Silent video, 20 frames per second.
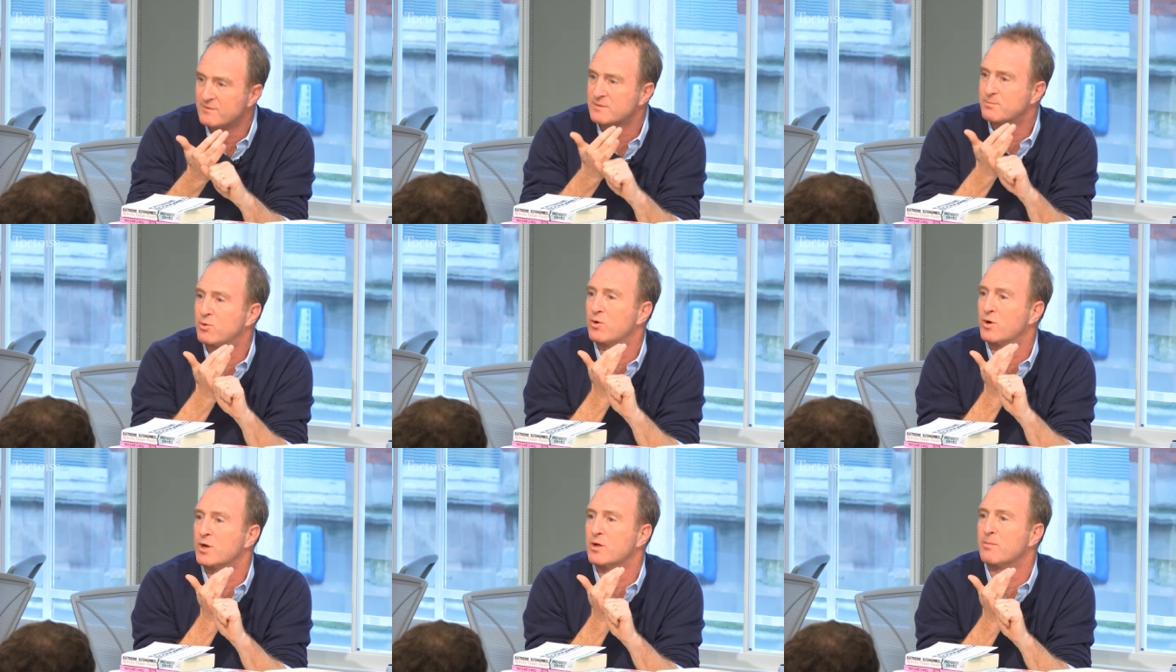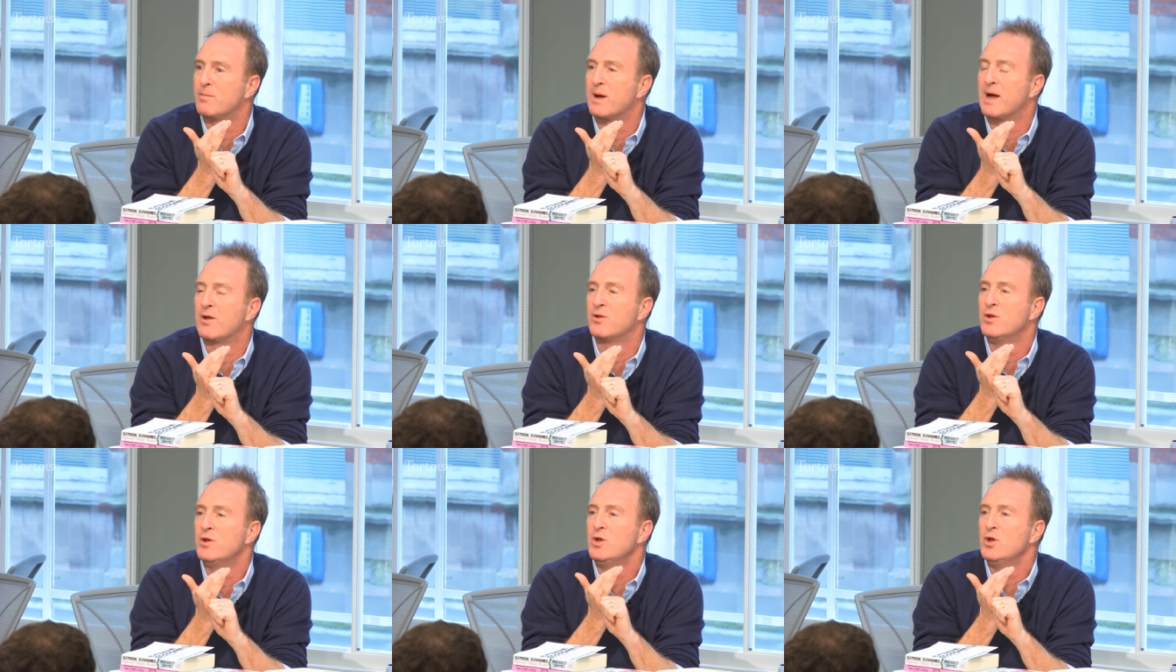Maeve's point
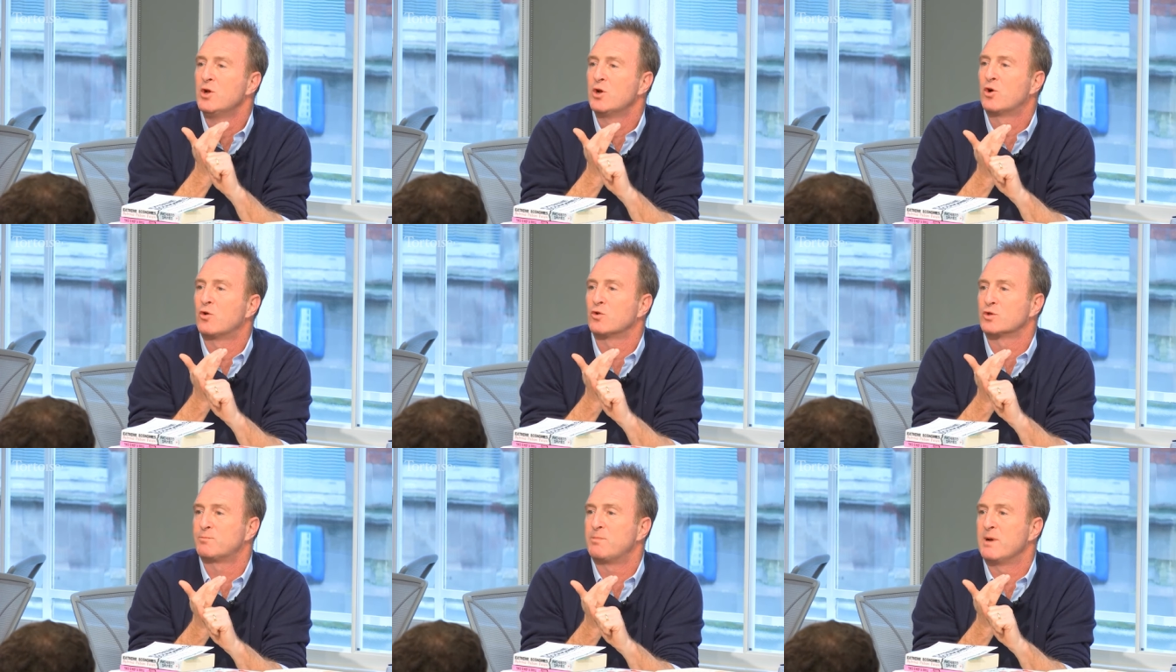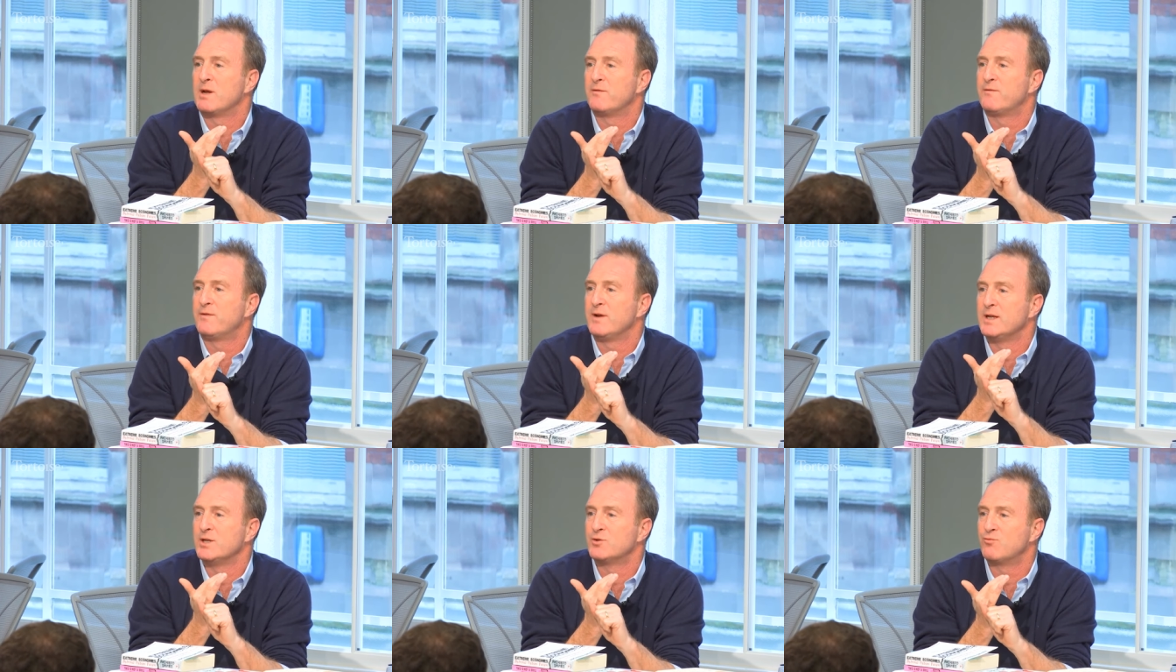about
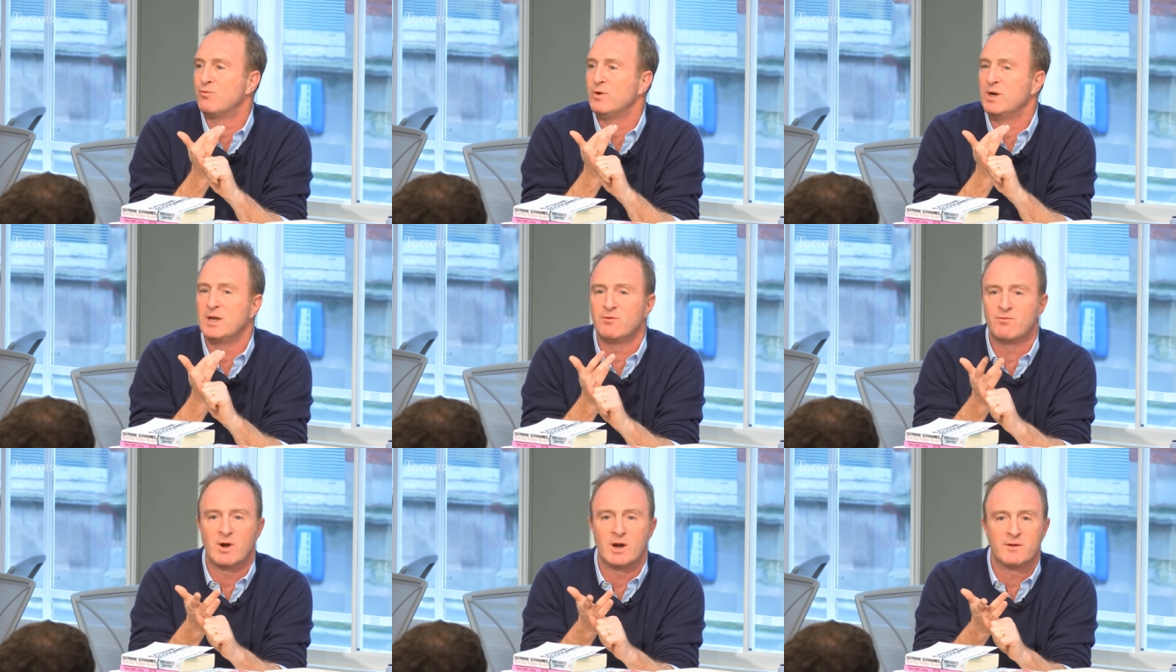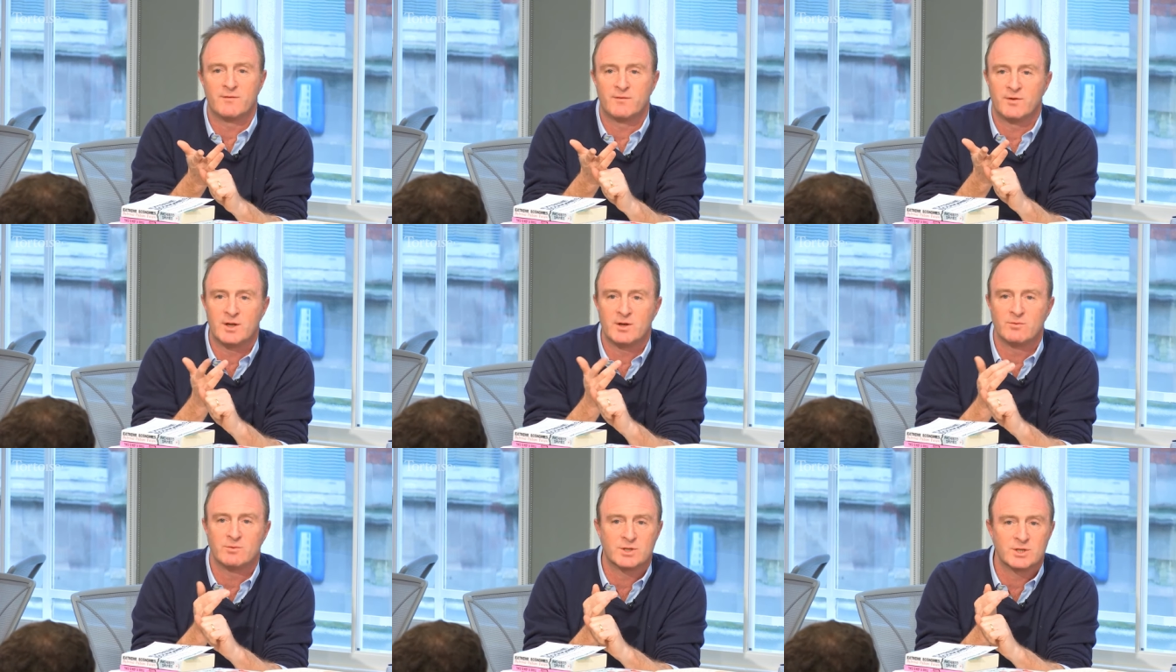cost-benefit is really relevant.